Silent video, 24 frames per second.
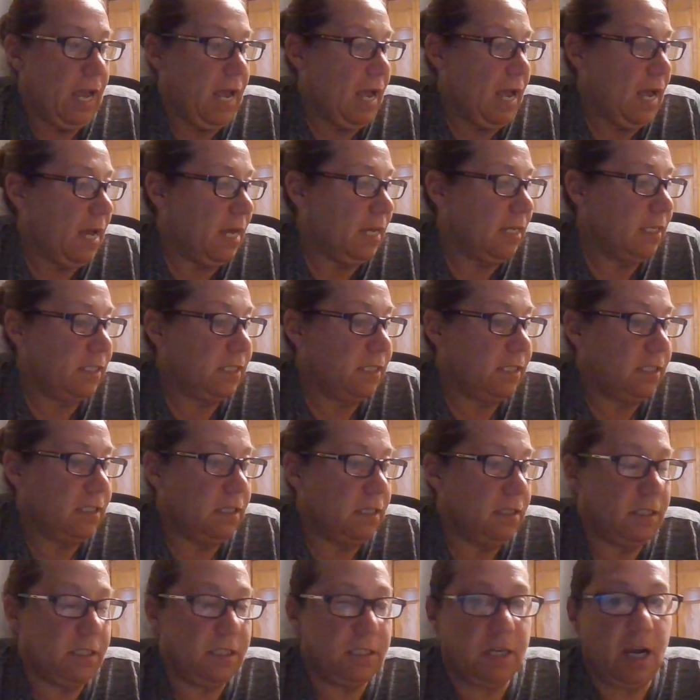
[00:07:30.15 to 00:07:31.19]

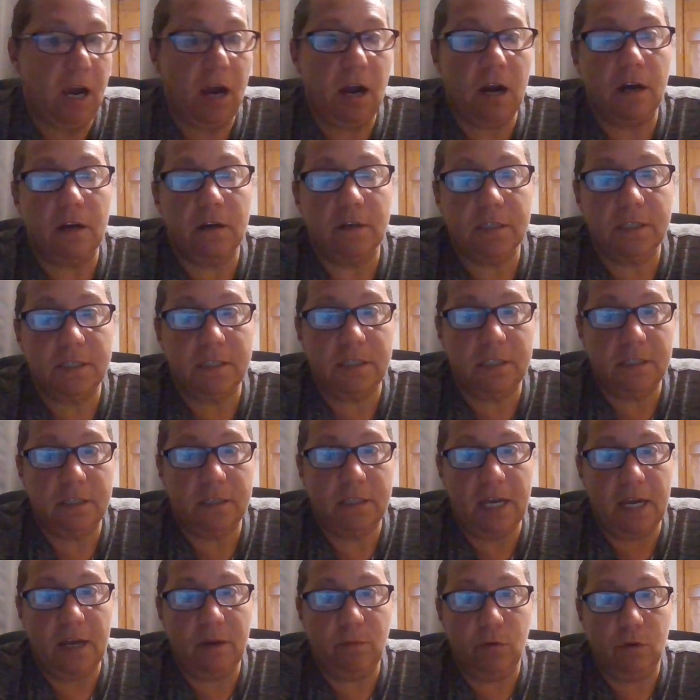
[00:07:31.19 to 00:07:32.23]
has scars
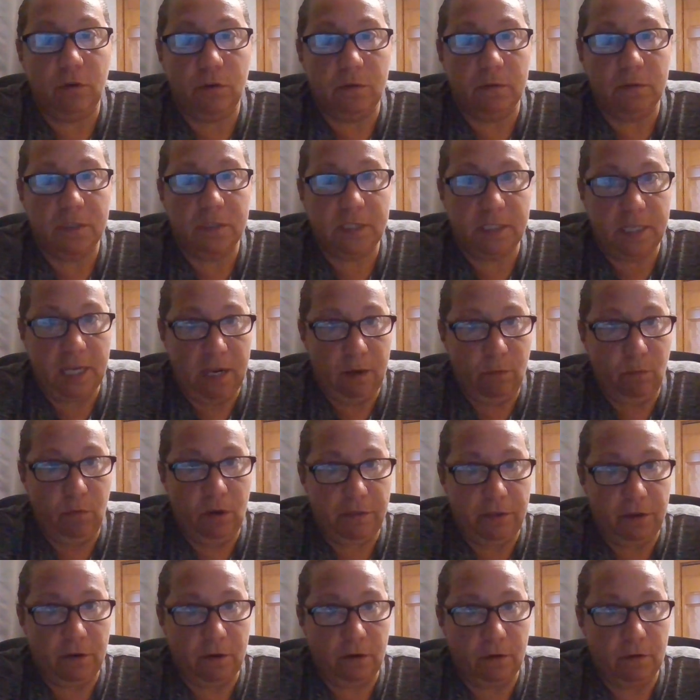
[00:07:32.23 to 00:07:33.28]
that will stay
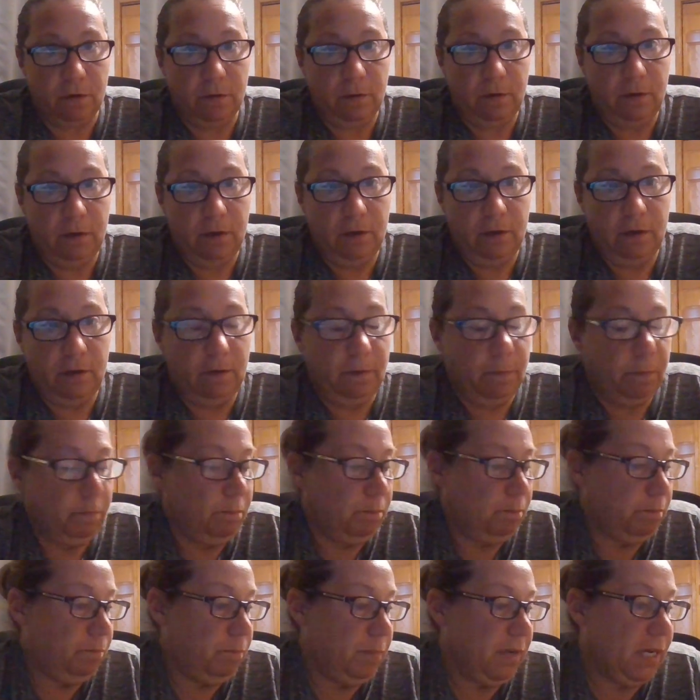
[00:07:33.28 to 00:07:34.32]
with her
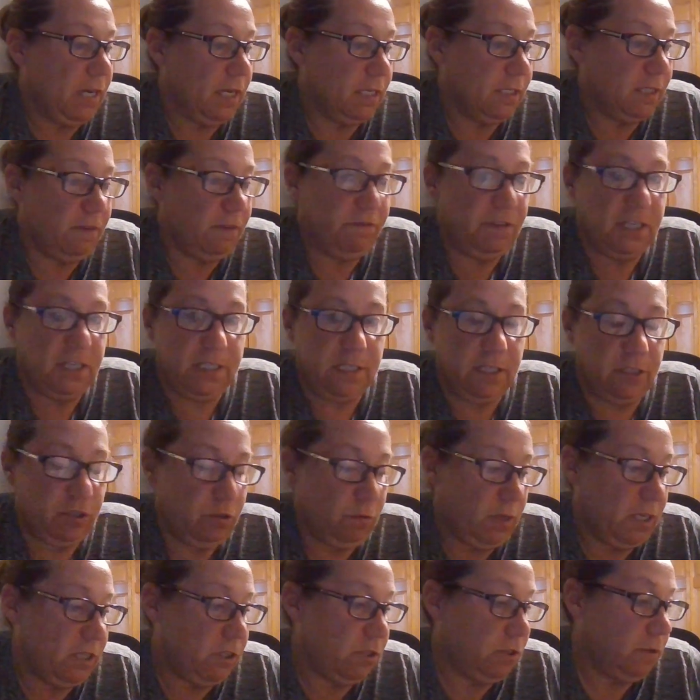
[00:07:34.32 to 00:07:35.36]
because of this
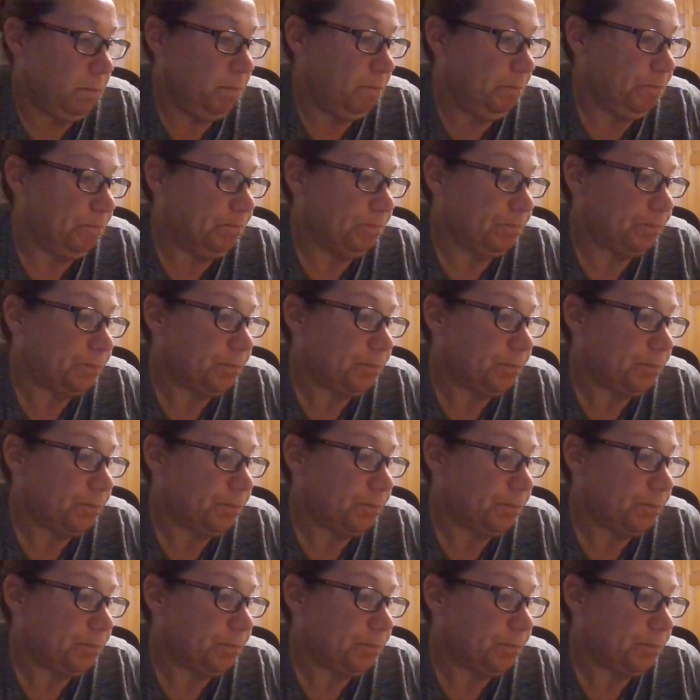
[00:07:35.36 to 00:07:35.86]
situation.